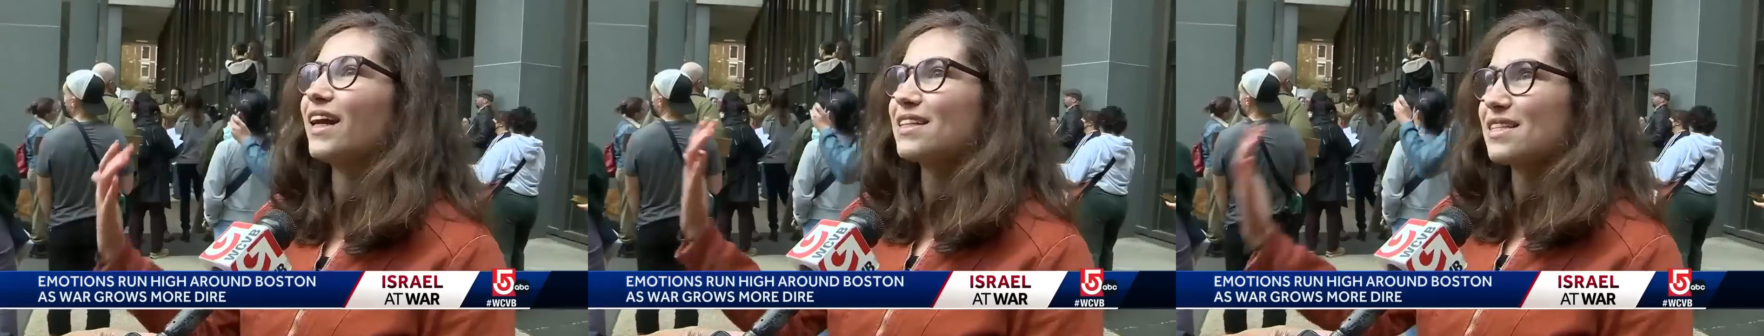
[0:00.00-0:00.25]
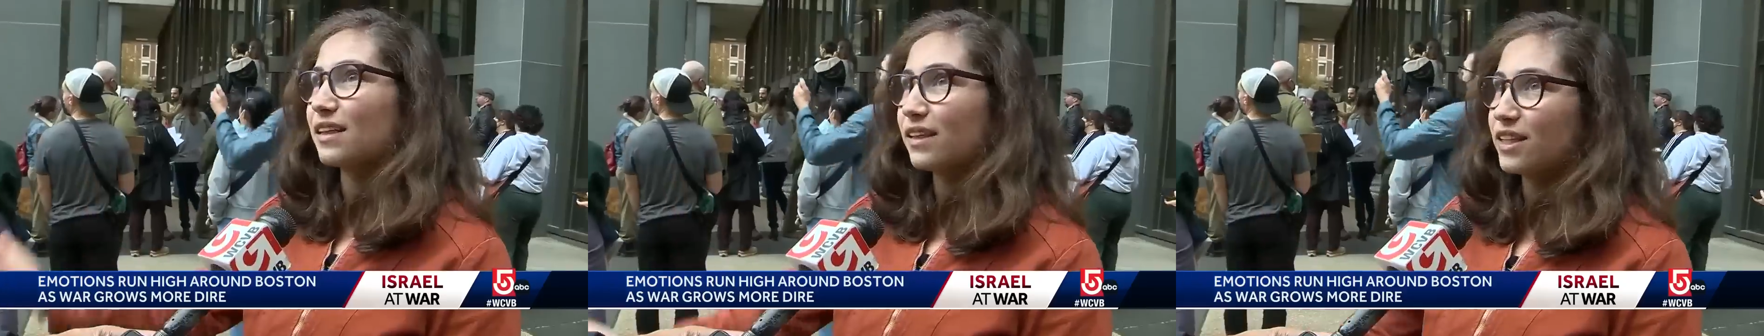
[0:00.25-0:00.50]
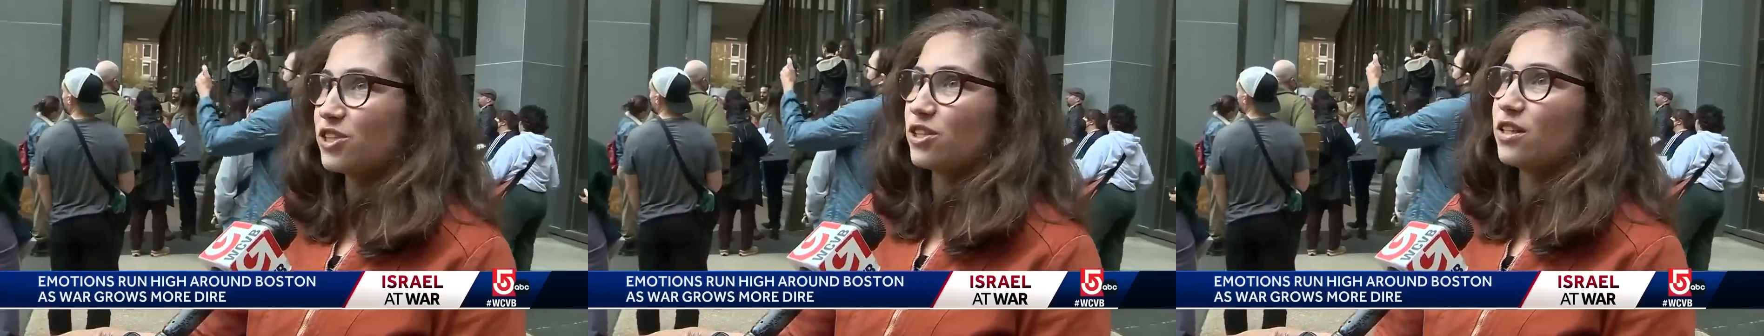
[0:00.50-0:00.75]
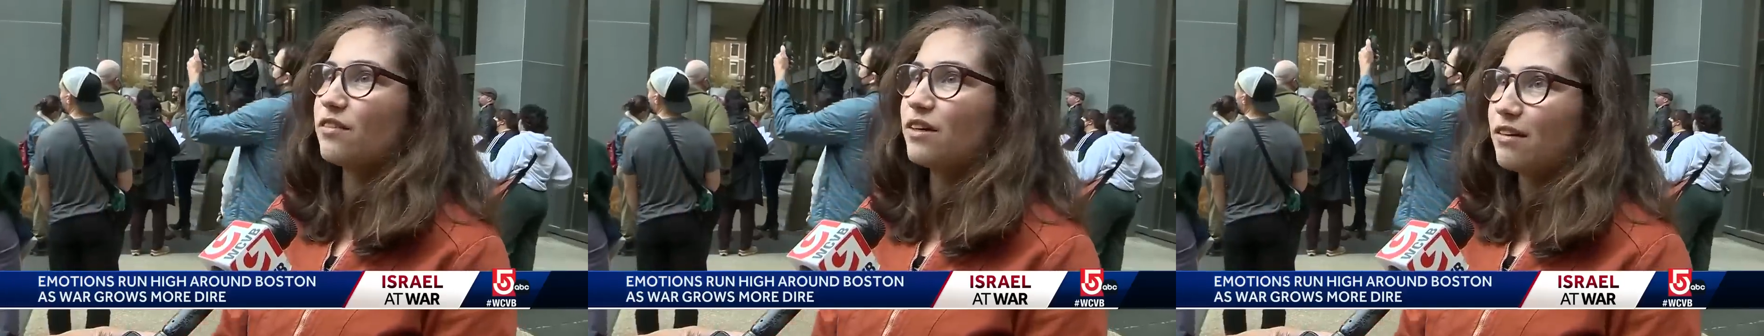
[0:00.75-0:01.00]

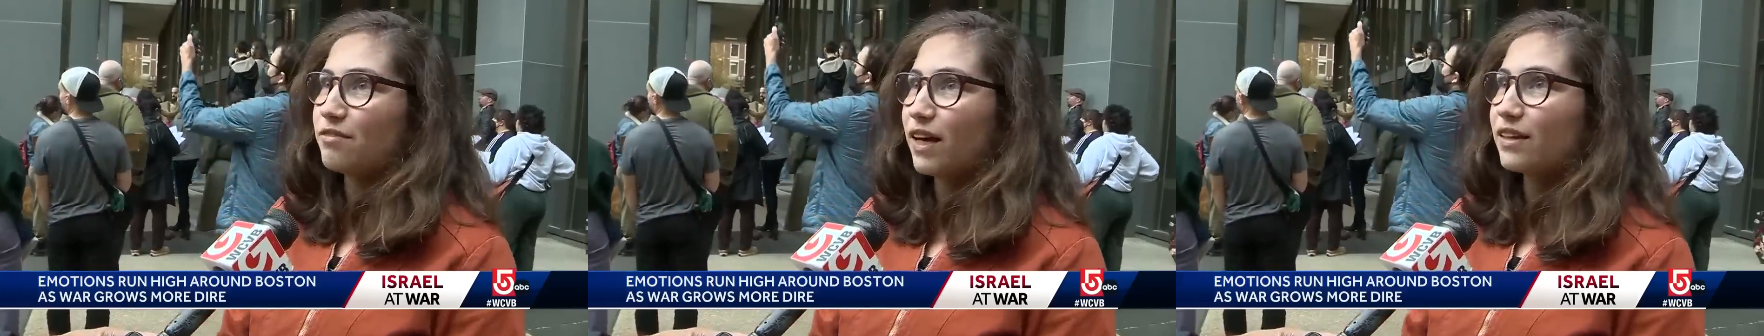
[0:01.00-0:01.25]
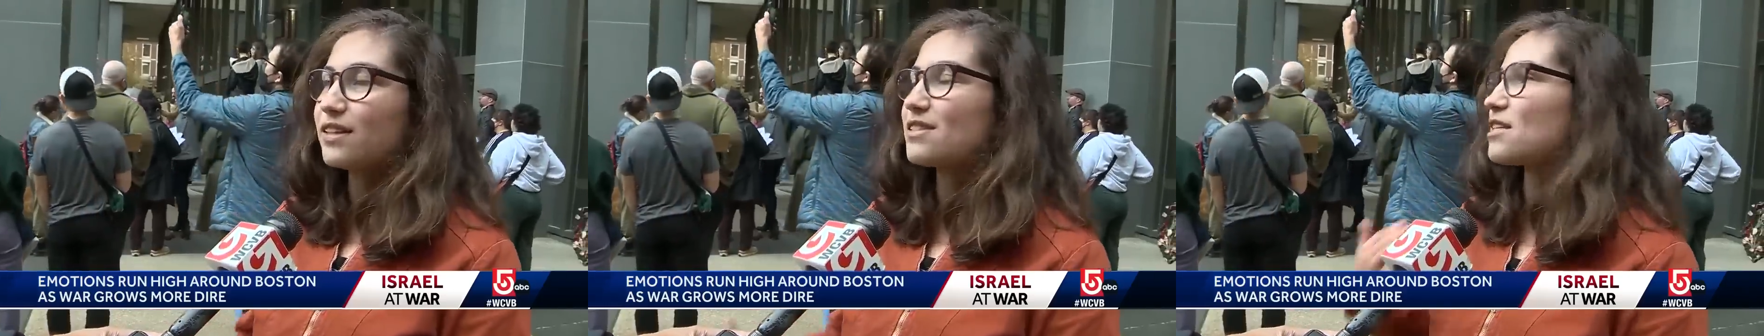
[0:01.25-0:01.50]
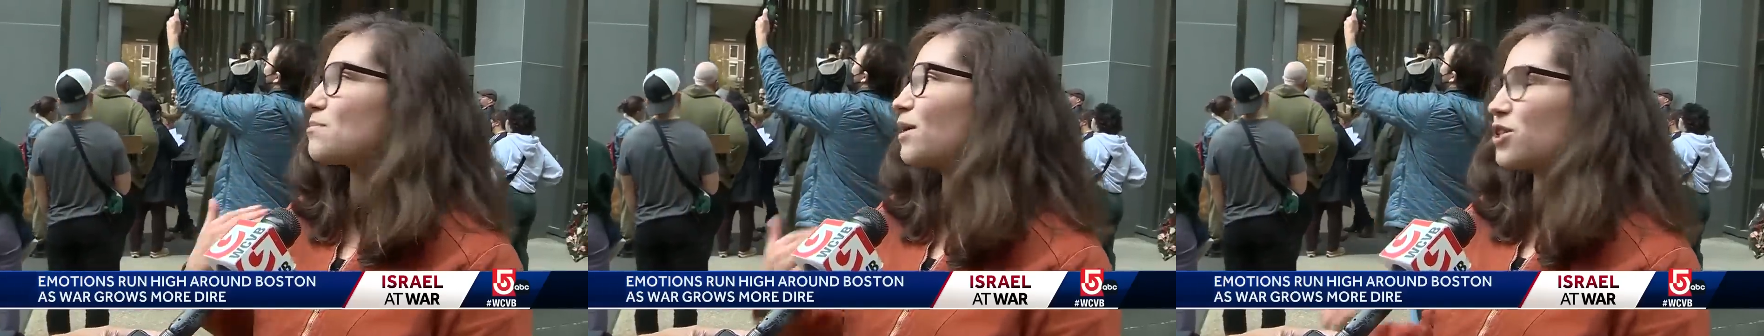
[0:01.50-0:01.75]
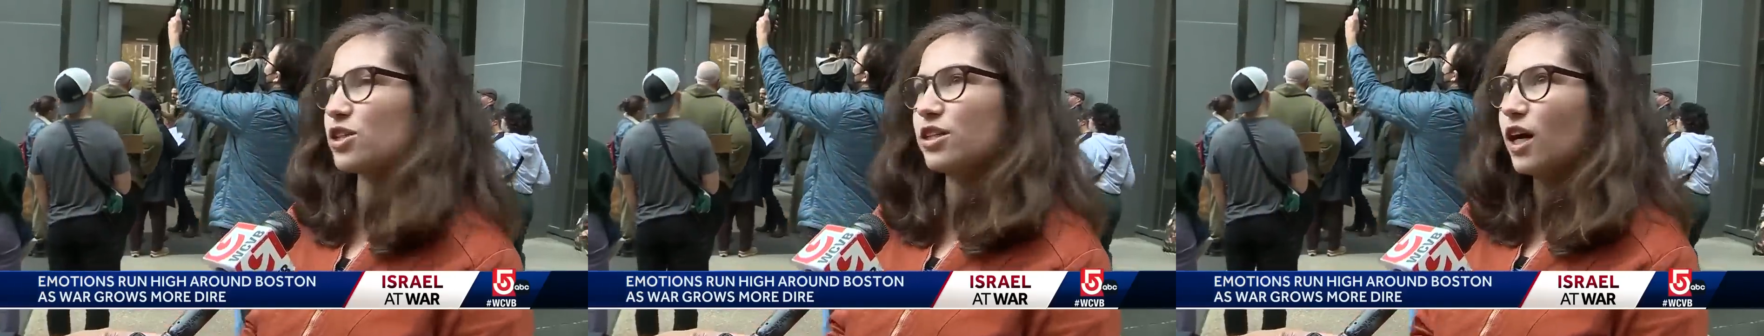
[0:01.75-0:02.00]
escalation of that violence,
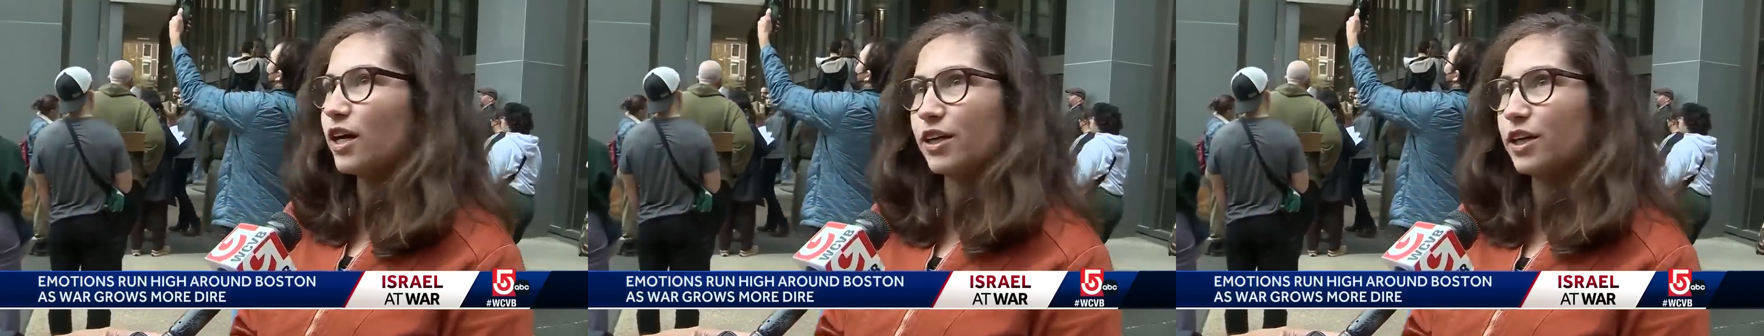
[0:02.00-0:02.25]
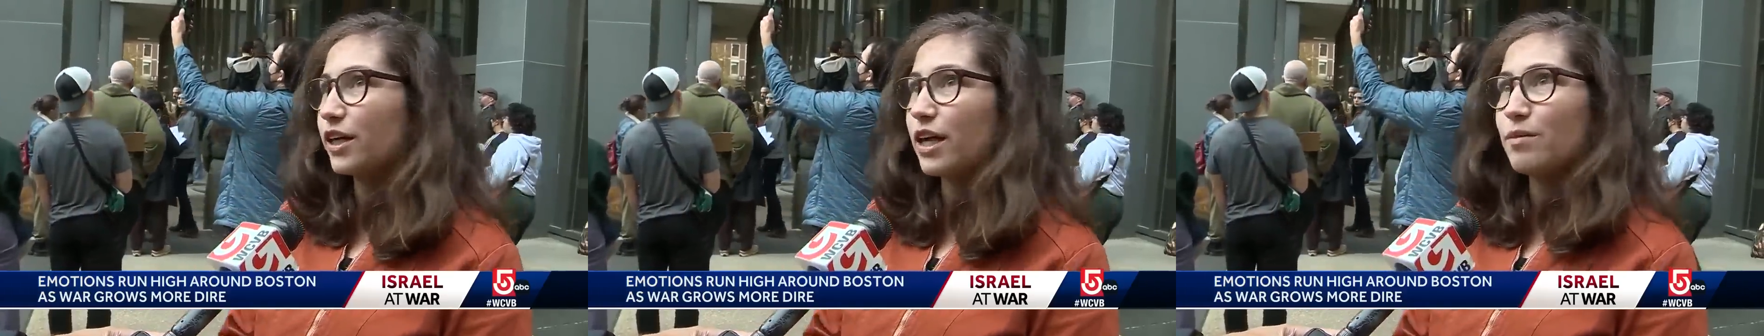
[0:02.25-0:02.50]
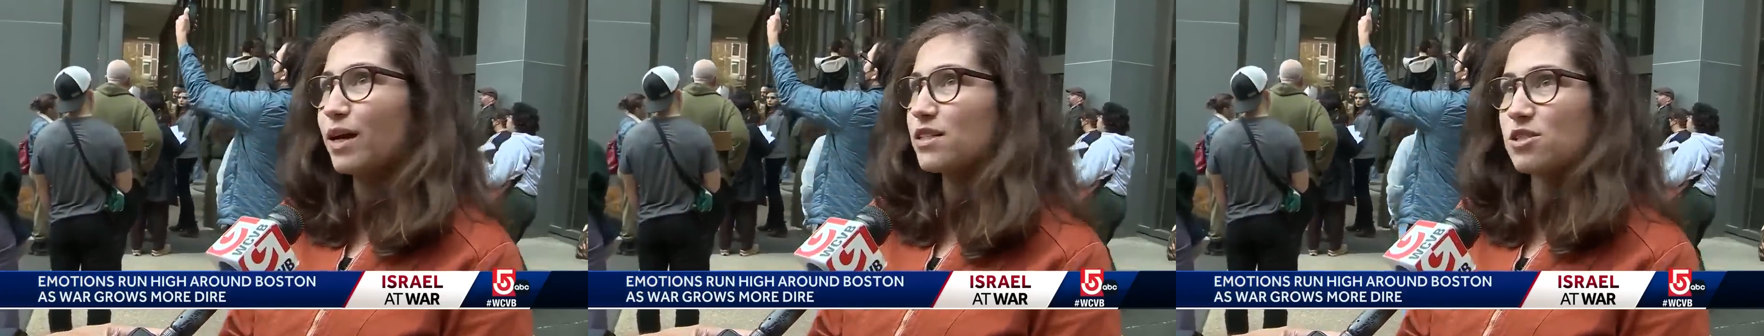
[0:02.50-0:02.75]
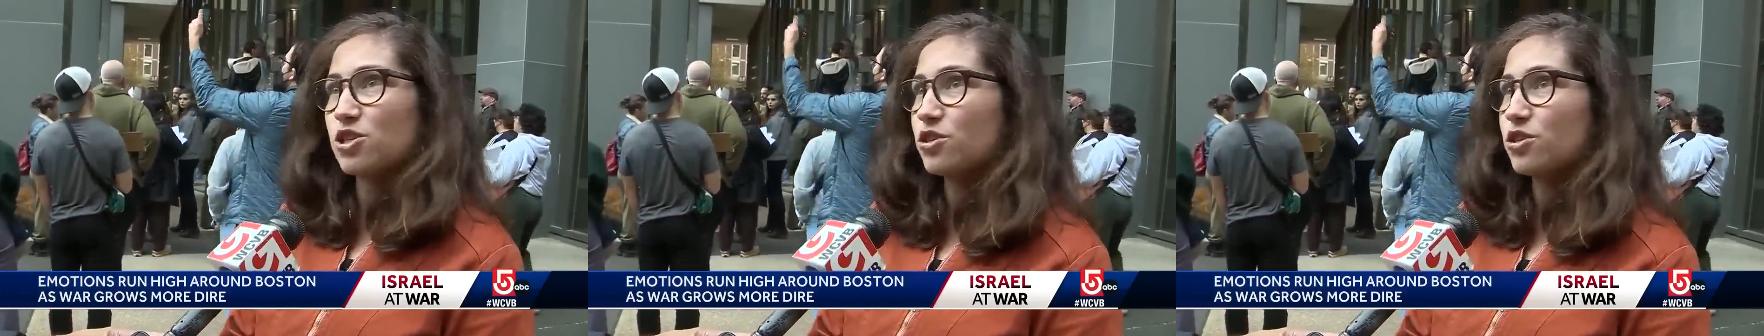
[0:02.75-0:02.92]
especially not in our name as